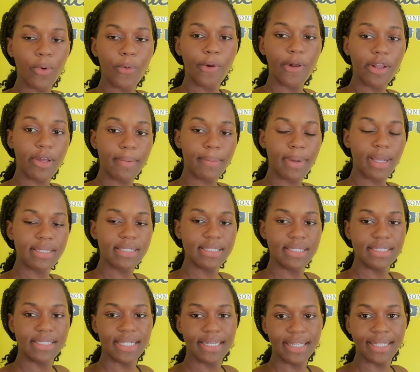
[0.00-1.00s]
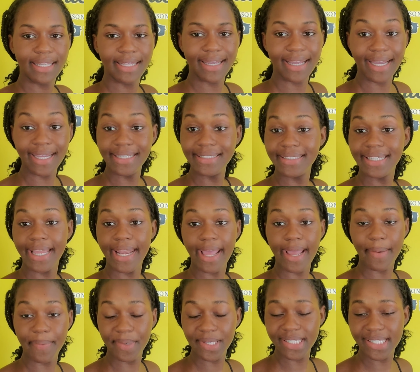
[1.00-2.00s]
Welcome back to the channel, guys, and
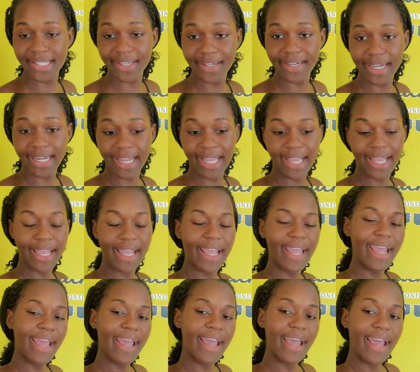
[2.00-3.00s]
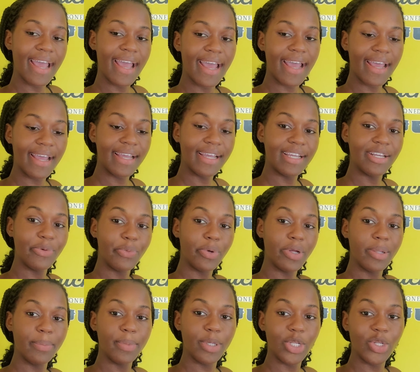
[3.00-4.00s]
happy Sunday. And
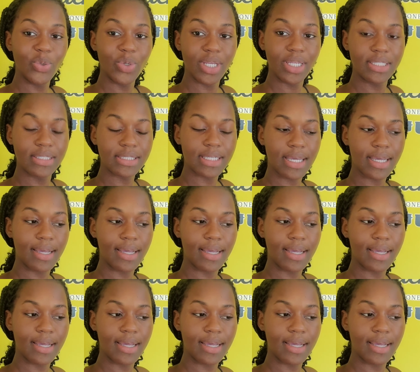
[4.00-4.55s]
we'll be doing